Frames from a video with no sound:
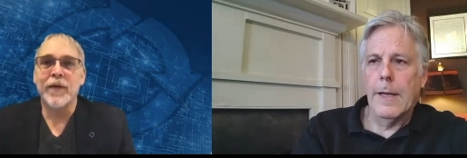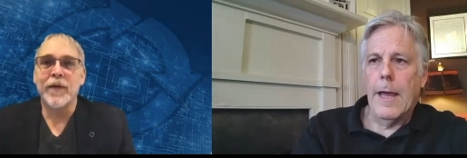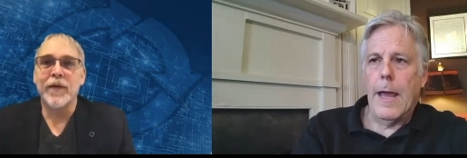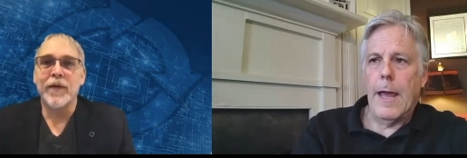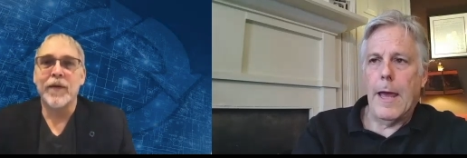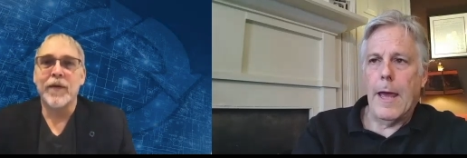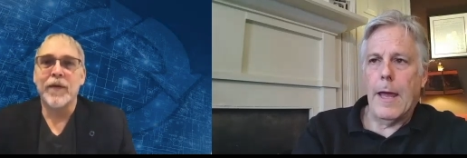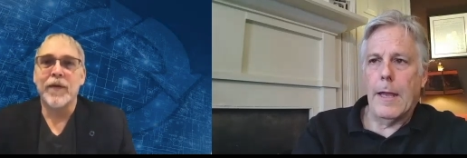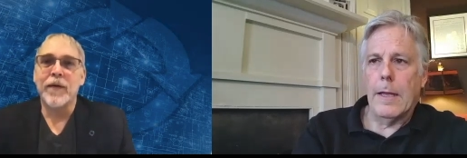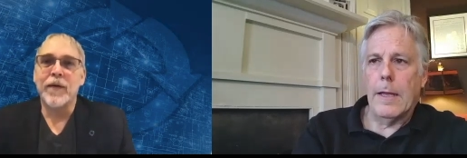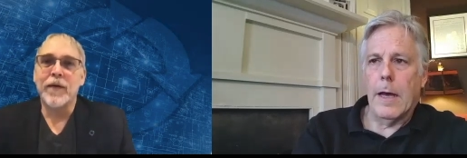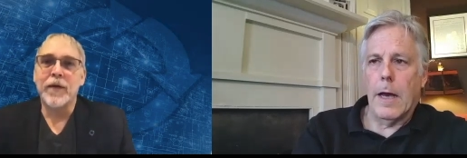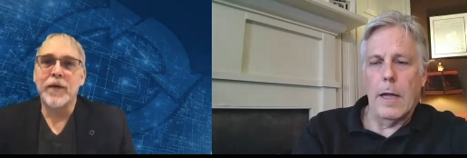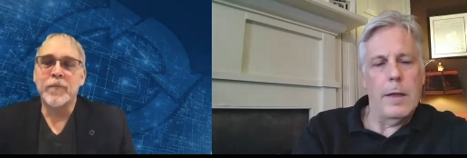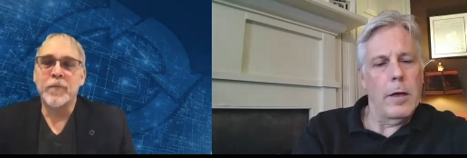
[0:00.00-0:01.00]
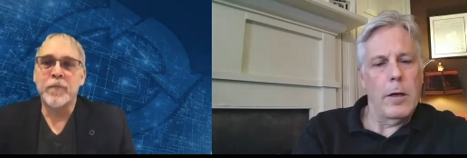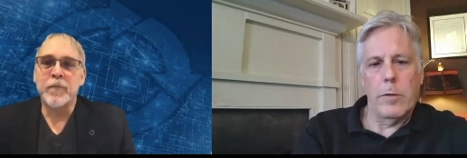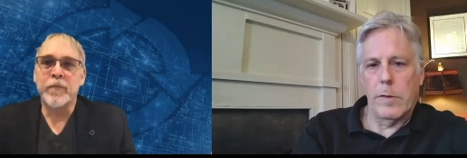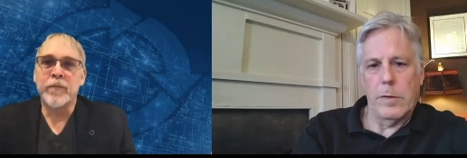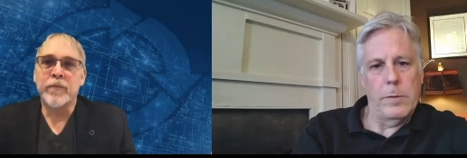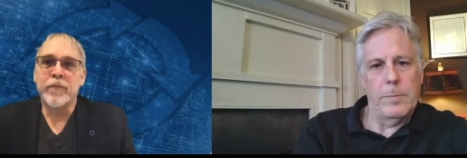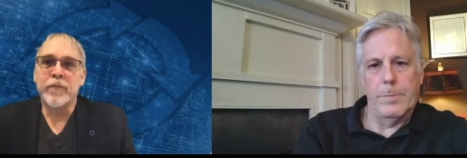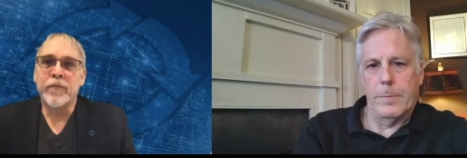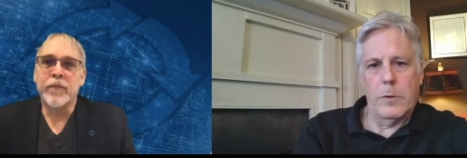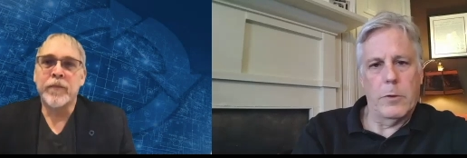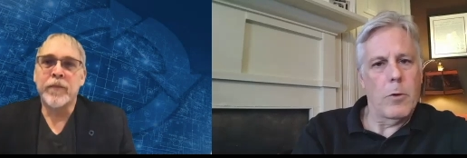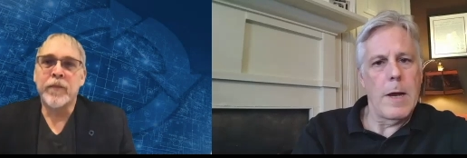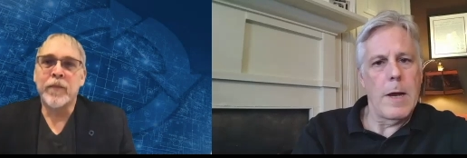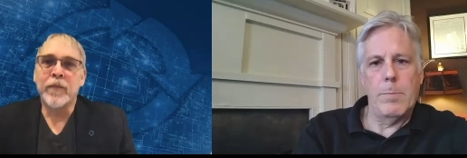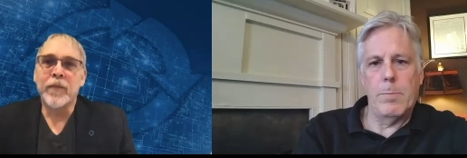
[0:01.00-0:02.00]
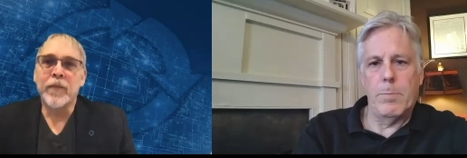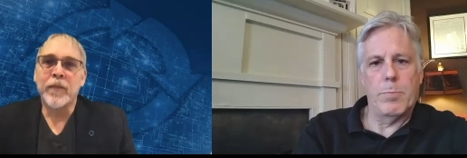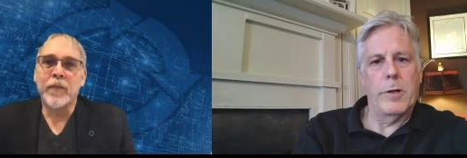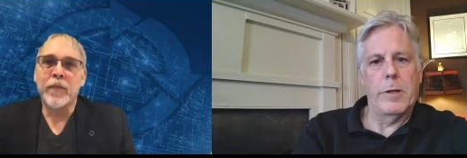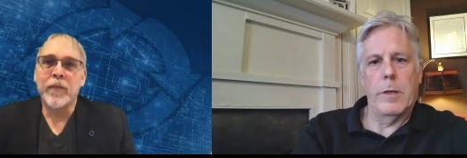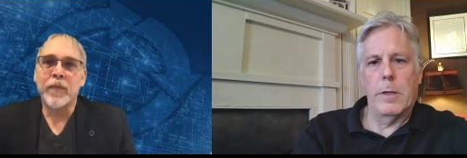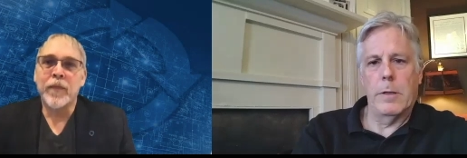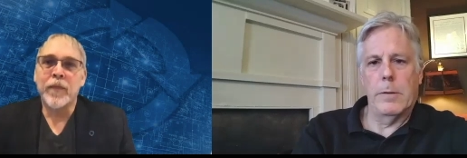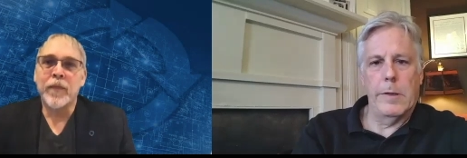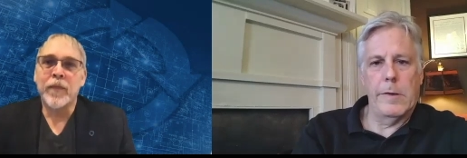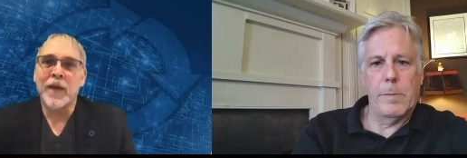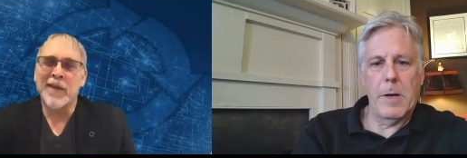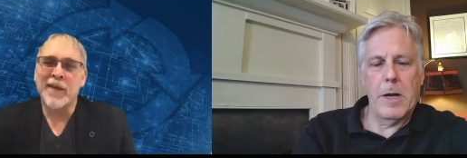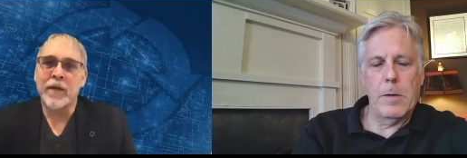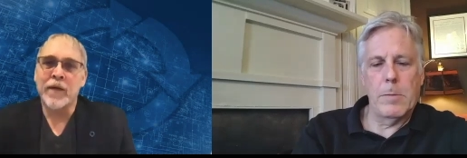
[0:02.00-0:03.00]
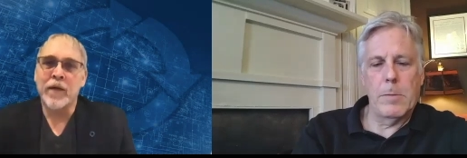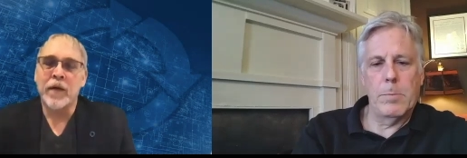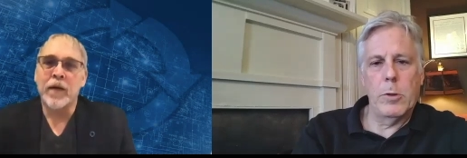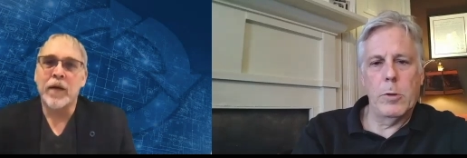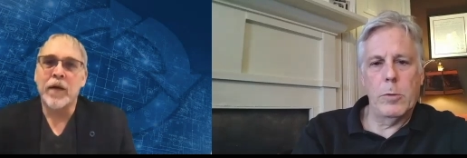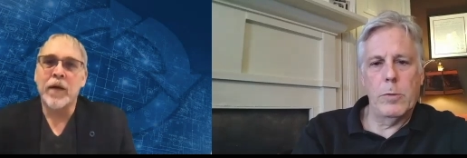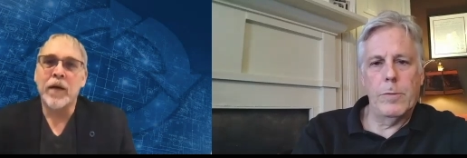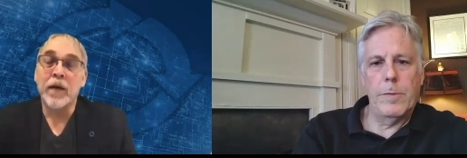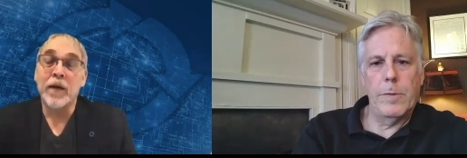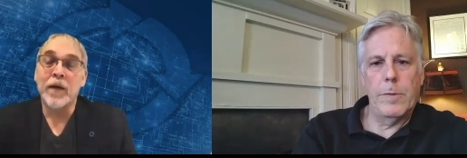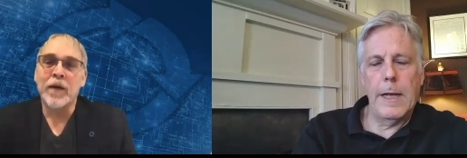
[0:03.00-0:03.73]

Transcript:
Speaker 1: and I thought it was a great, brilliant, inspired move.